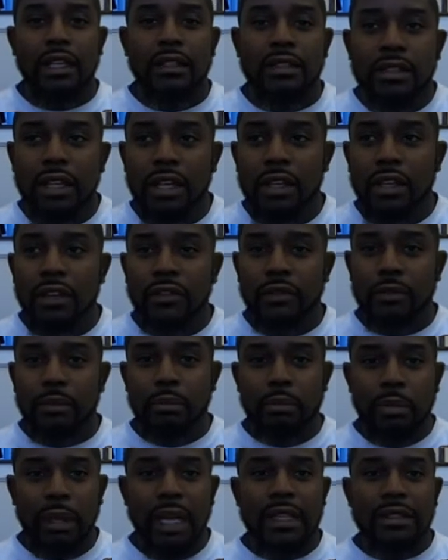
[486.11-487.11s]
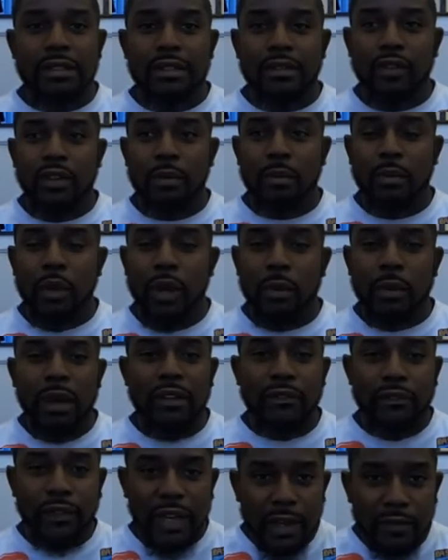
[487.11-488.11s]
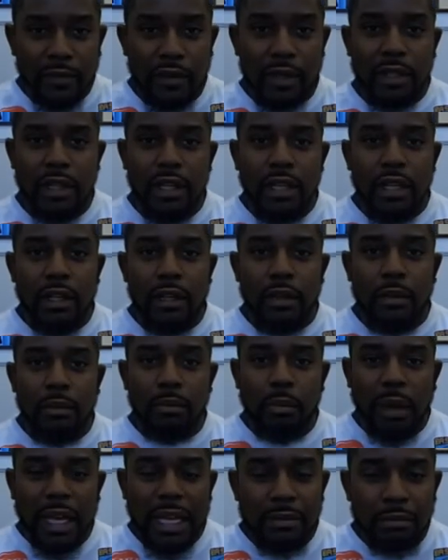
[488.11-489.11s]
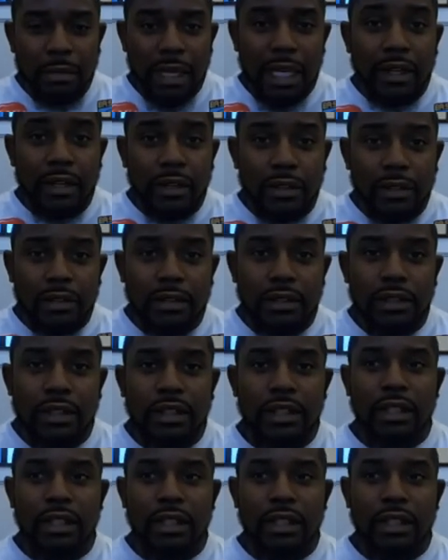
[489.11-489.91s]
a ton of baits from one of my favorite bait makers